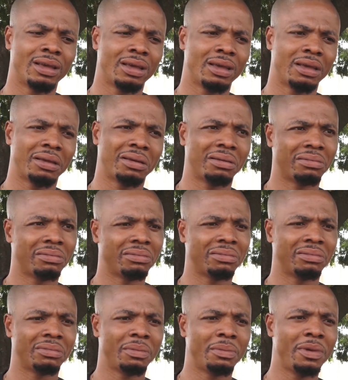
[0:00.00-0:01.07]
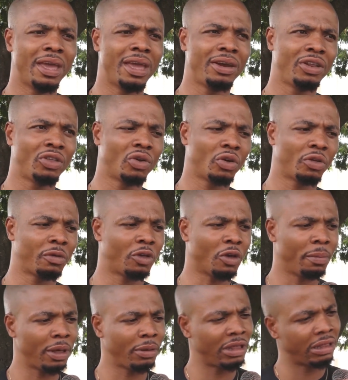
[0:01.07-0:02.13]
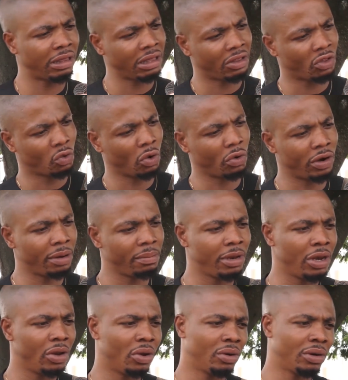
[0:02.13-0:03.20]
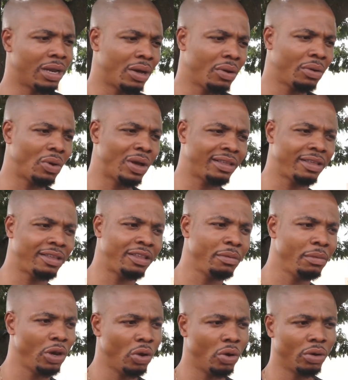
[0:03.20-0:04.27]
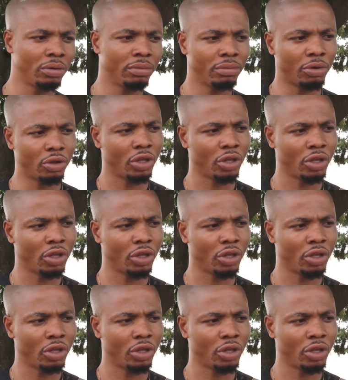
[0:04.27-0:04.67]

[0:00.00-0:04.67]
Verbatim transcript: uh Many results. Some person say it's 200 million, now 160 million,